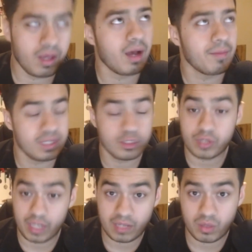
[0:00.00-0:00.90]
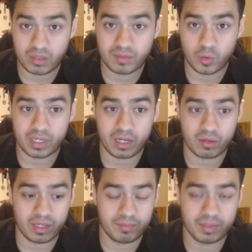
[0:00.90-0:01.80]
I mean, you can wear them to work out,
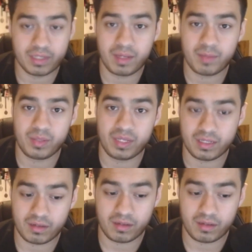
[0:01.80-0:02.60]
right? But in my opinion,